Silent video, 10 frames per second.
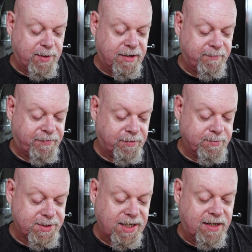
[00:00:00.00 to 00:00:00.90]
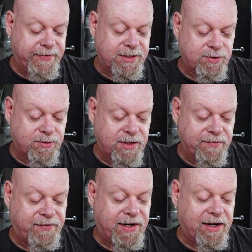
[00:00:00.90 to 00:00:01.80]
Balm from Salvatore
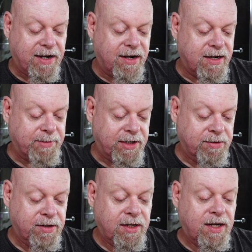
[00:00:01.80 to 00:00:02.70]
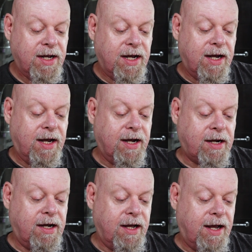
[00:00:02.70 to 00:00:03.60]
Ferragamo,
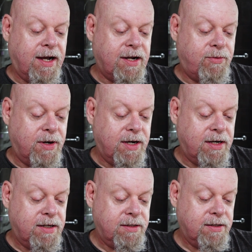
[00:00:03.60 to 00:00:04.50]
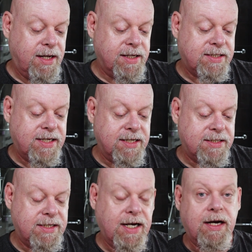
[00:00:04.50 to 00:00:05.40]
Acqua
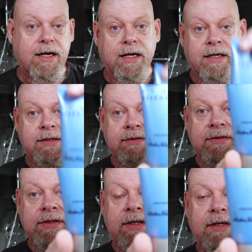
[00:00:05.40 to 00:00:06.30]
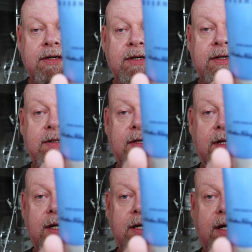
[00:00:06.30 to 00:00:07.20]
Essenziale. So there you